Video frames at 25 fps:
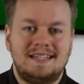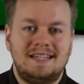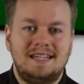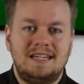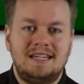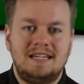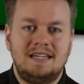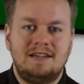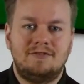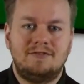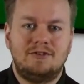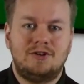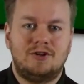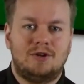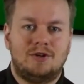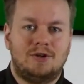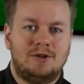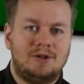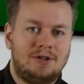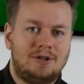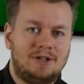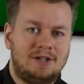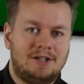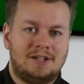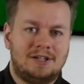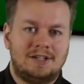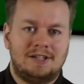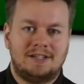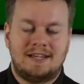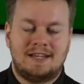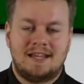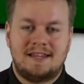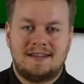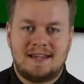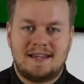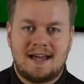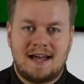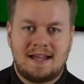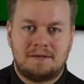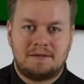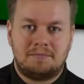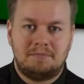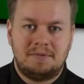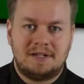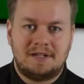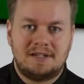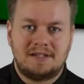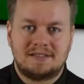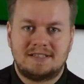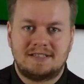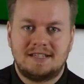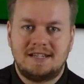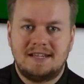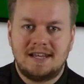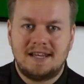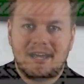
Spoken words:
even earlier than that, because in